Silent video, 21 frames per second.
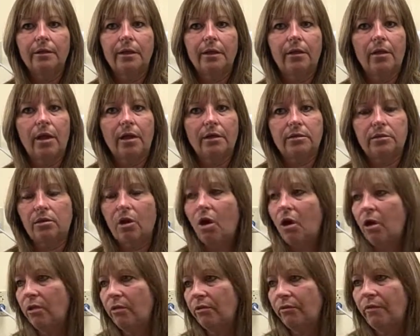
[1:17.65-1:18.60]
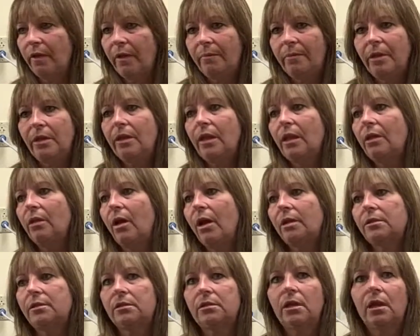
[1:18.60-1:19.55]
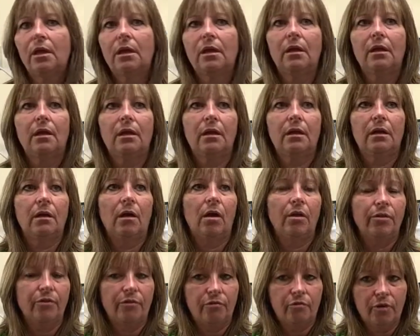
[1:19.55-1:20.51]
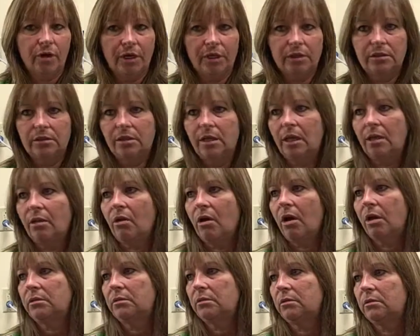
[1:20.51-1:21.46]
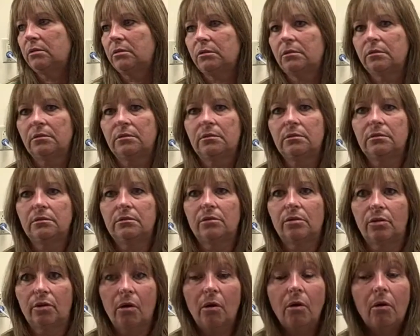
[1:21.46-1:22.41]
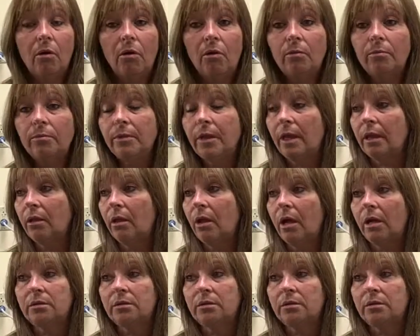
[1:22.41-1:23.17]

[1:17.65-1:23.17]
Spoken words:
They lost all their family, they lost all their friends, they lost their home, they